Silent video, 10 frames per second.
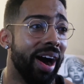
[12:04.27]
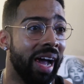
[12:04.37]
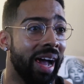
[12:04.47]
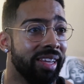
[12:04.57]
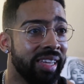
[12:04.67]

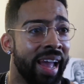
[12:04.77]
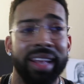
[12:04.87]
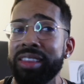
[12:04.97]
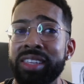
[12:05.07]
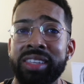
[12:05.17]
I
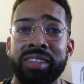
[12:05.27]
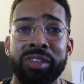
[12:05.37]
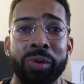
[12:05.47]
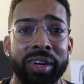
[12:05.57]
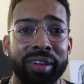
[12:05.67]
had this
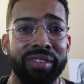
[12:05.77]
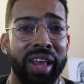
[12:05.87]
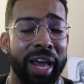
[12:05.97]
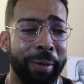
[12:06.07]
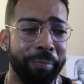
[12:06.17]
sort of
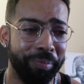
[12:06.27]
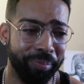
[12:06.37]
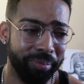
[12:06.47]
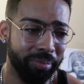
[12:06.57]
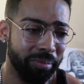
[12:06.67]
like,
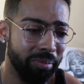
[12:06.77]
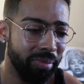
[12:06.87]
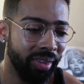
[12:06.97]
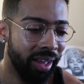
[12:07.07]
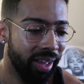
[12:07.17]

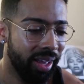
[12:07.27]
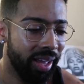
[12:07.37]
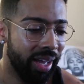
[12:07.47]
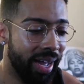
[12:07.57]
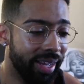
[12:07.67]

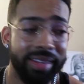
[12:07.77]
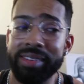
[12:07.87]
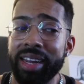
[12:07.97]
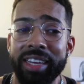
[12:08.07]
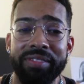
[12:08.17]
I guess,
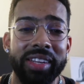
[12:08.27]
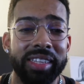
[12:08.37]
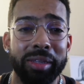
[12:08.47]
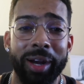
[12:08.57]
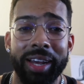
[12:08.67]

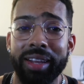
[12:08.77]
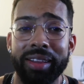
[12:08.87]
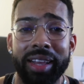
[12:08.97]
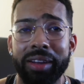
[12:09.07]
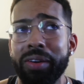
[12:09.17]
naiveness about it,
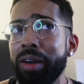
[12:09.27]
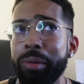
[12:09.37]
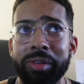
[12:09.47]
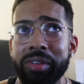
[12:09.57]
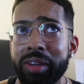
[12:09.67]
like, oh, I
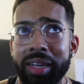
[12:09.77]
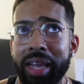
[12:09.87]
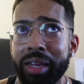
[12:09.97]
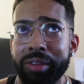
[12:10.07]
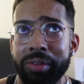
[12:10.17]
was just gonna
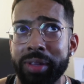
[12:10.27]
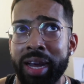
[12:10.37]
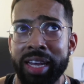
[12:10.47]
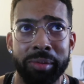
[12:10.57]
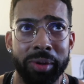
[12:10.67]
like do the
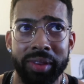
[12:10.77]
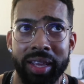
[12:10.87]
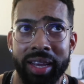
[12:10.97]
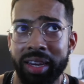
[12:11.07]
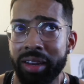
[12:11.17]
hospital
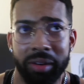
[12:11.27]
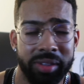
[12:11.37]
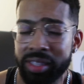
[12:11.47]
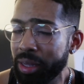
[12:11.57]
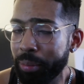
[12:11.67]
thing and it'll
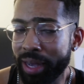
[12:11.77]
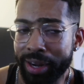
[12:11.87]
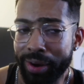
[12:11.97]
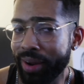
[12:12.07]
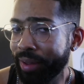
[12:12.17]
just get
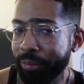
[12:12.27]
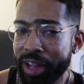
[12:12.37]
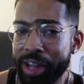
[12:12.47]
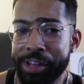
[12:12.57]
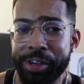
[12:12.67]
better, and,
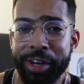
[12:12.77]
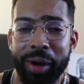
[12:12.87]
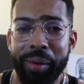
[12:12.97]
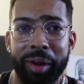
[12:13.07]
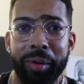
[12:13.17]
you
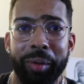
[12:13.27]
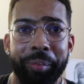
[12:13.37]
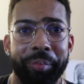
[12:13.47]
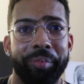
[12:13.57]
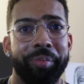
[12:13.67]
know, it'll,
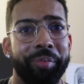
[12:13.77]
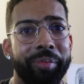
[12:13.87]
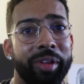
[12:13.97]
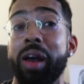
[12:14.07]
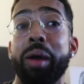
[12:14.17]

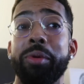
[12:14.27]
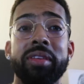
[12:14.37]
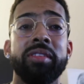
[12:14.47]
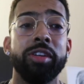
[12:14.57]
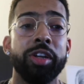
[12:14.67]
you know, I was
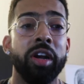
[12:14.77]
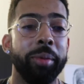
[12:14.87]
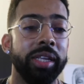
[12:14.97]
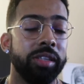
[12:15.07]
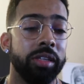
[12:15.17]
just
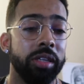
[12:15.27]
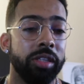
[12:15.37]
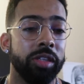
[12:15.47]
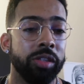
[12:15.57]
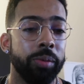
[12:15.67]
determined to
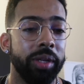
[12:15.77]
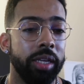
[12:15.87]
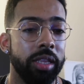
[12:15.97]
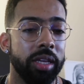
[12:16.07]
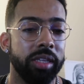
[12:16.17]

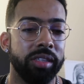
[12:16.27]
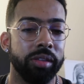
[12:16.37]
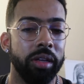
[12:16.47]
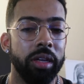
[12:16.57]
really just